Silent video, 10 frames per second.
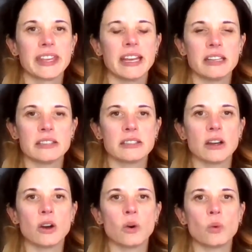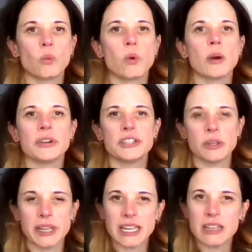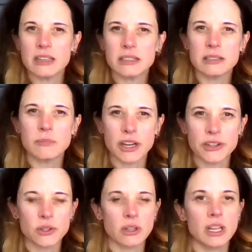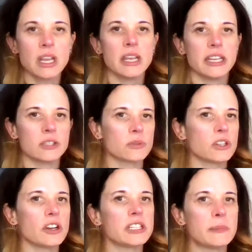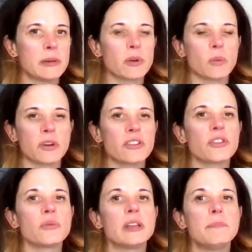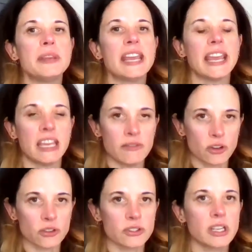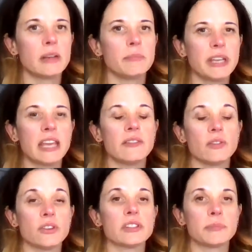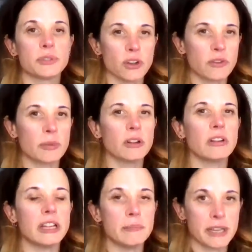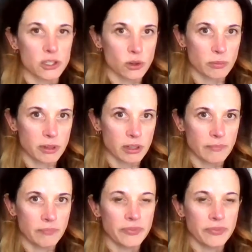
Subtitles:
And so what we're doing in this module is we're starting to pinpoint what are the 3 behaviors. Behavior is observable and measurable.